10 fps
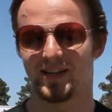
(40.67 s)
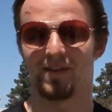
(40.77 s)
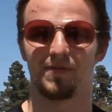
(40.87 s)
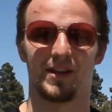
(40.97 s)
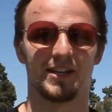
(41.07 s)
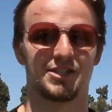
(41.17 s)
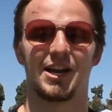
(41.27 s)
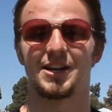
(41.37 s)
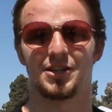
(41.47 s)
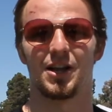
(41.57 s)
definitely it's
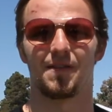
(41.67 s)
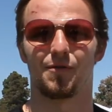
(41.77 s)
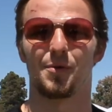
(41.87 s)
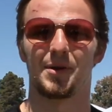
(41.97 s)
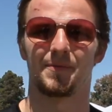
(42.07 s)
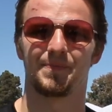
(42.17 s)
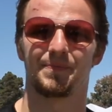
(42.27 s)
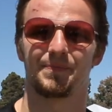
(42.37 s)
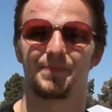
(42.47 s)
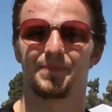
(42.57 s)
changed a lot for me.
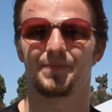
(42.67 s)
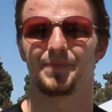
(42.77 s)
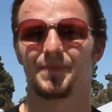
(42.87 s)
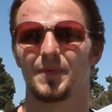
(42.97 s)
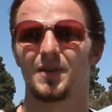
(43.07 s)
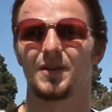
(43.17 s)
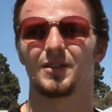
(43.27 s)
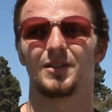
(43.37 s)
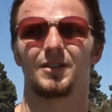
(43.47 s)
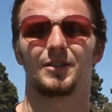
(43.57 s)
I think
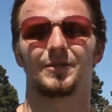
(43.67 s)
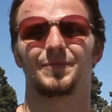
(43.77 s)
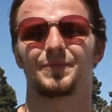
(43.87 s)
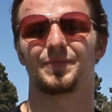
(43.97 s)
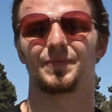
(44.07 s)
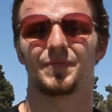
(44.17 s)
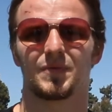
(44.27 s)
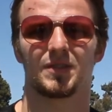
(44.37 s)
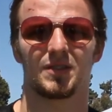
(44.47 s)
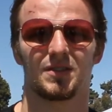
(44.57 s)
uh, mental
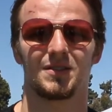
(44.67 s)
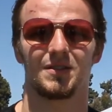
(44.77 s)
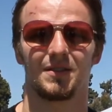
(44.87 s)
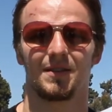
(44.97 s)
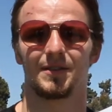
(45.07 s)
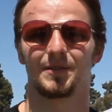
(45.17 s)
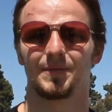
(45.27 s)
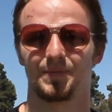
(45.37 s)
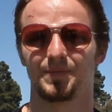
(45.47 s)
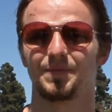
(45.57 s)
health amongst college
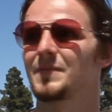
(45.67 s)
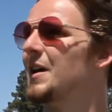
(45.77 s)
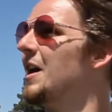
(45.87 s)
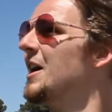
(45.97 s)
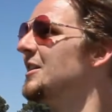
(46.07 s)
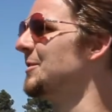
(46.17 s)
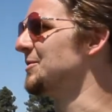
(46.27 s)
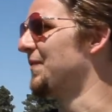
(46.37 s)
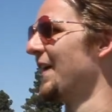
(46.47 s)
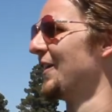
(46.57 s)
athletes in particular.
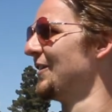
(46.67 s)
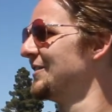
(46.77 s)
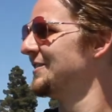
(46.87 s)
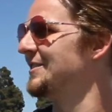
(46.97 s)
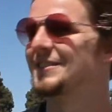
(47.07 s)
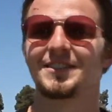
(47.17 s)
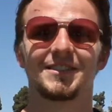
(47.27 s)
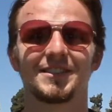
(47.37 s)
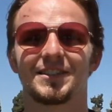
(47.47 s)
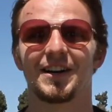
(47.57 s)
Seems farrell.
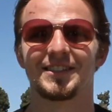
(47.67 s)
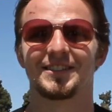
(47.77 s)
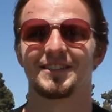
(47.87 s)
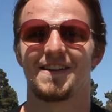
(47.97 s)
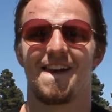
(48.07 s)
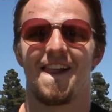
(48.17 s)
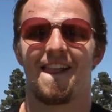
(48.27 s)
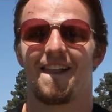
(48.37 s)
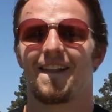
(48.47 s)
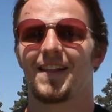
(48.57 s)
Something Sorry. that's maybe
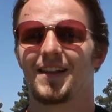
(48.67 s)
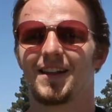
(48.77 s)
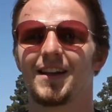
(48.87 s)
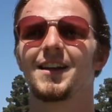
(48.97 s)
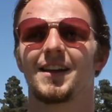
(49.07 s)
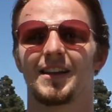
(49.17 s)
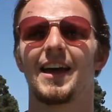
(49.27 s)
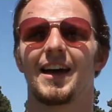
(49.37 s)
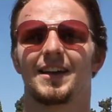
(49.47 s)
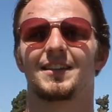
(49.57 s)
talked about more.
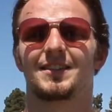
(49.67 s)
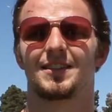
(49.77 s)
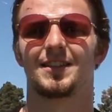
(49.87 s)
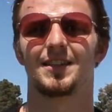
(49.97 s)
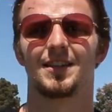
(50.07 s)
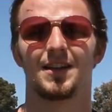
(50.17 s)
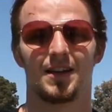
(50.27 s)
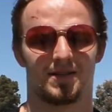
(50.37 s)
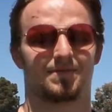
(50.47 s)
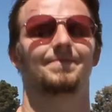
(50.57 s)
Yeah. I think
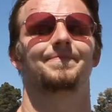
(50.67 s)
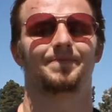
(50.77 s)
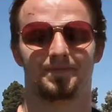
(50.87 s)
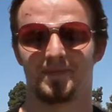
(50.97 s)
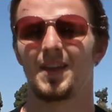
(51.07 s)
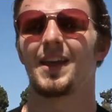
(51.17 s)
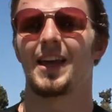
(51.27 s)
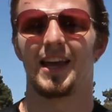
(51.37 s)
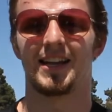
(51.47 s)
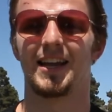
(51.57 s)
it's still talked about enough.
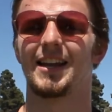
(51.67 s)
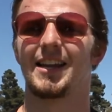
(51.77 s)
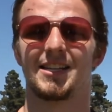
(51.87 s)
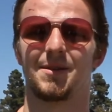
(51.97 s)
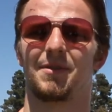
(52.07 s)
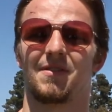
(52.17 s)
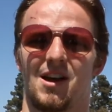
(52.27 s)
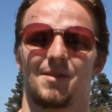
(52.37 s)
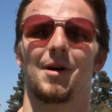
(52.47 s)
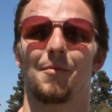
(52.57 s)
It, it needs to be
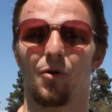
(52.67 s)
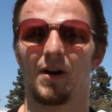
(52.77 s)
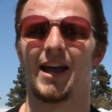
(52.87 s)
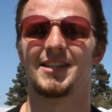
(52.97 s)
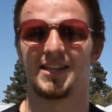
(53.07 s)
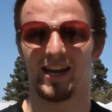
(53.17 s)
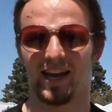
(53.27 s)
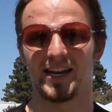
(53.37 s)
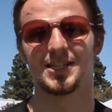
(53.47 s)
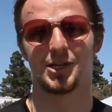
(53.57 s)
talked about more.
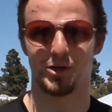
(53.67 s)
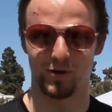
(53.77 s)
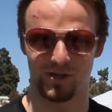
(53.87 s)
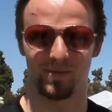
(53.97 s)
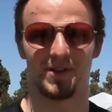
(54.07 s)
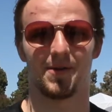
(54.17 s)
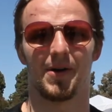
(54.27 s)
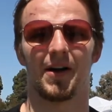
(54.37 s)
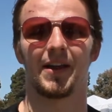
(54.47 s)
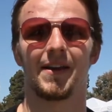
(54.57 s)
NCAA needs to do something
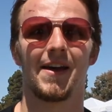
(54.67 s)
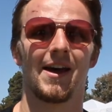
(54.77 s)
about it.